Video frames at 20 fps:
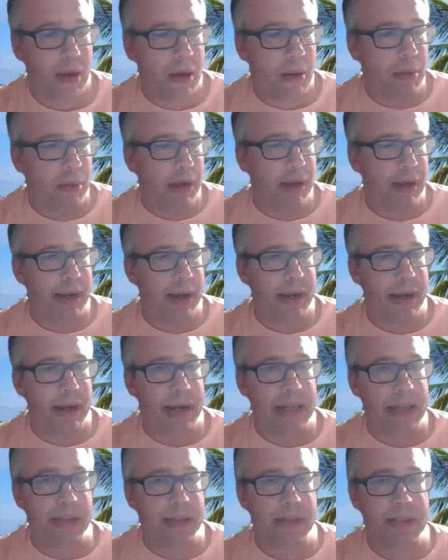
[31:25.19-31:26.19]
But
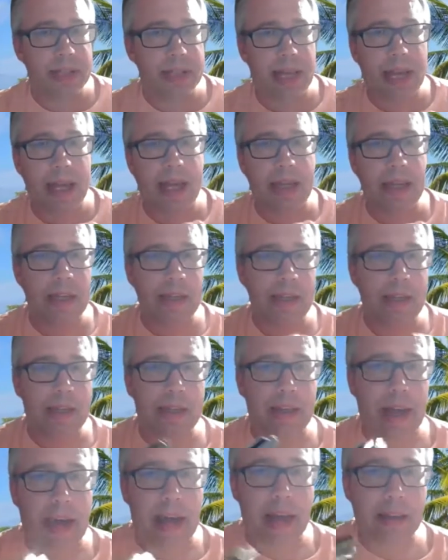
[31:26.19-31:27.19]
as I was saying in the
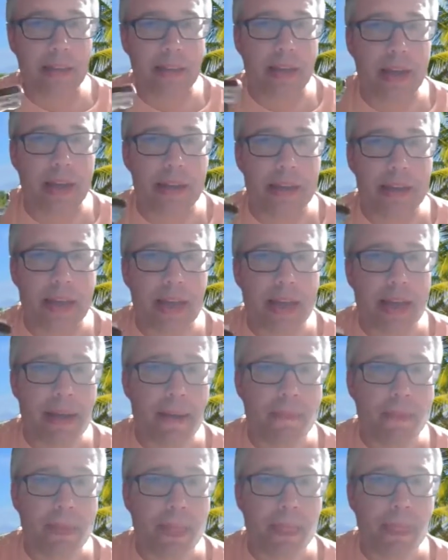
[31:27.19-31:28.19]
end,
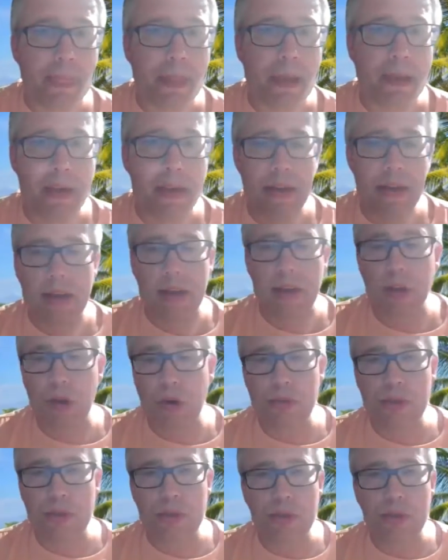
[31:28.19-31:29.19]
the low-tuned